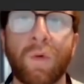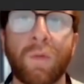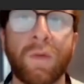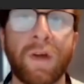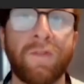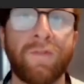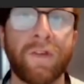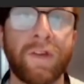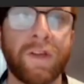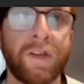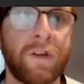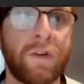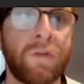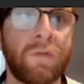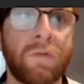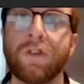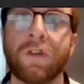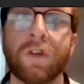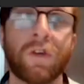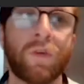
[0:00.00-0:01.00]
my video.
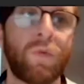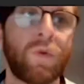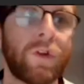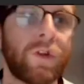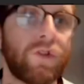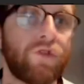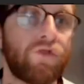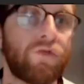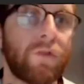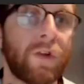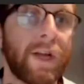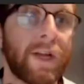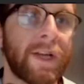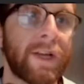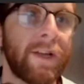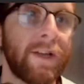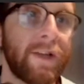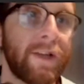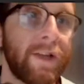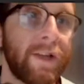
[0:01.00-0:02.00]
You're going to want to drag
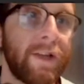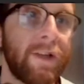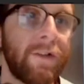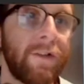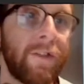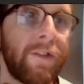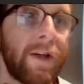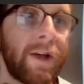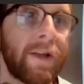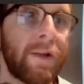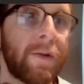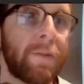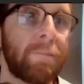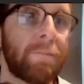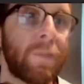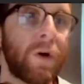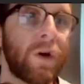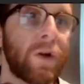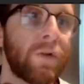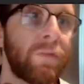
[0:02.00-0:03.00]
it into that
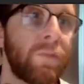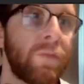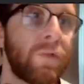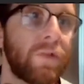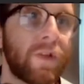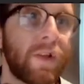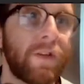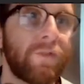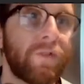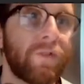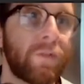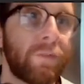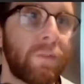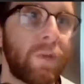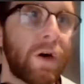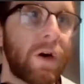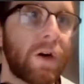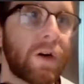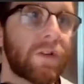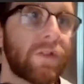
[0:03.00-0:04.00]
bottom left
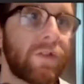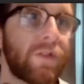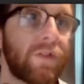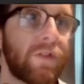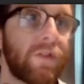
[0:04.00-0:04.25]
box.